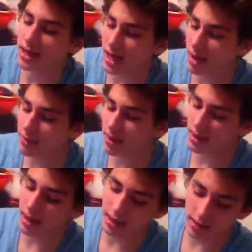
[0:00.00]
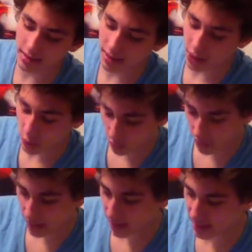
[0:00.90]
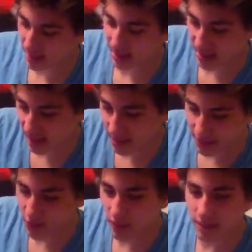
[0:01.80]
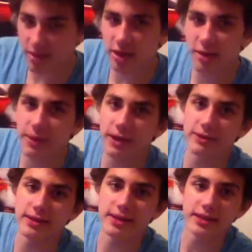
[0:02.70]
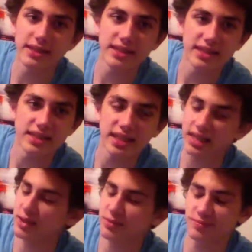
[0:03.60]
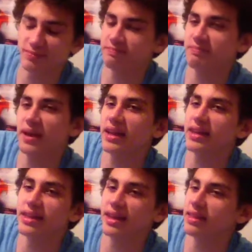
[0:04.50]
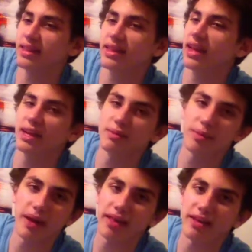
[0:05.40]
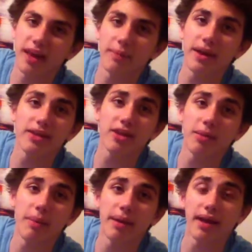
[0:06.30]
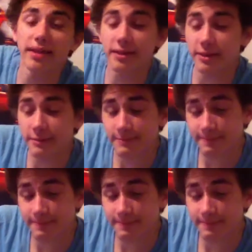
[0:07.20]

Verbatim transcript: Comment anything you any like topic you want me to talk about. Like politics. It's not gonna be politics. I'm not talking about politics.